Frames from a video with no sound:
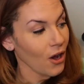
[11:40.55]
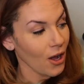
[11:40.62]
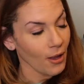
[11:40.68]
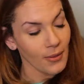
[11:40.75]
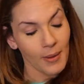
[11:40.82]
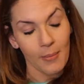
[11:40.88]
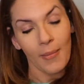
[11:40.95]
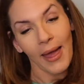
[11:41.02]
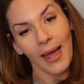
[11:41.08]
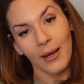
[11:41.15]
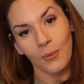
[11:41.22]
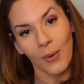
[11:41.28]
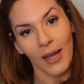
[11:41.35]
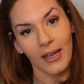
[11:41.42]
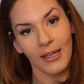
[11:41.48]
on the
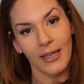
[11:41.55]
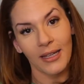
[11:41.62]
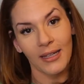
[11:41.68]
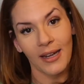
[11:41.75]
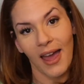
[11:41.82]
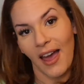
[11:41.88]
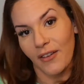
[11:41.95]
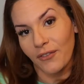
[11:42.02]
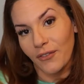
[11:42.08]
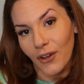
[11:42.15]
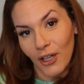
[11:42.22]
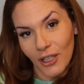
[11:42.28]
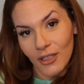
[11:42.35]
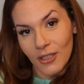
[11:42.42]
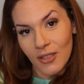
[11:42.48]
bandwagon at
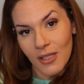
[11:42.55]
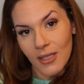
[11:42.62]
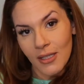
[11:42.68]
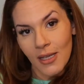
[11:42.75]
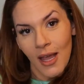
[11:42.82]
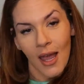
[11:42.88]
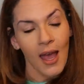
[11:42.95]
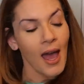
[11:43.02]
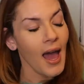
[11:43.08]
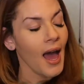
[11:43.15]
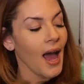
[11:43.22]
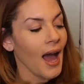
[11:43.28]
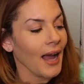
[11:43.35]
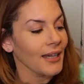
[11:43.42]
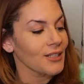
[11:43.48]
first.
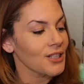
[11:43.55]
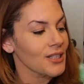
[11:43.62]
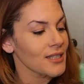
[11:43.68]
I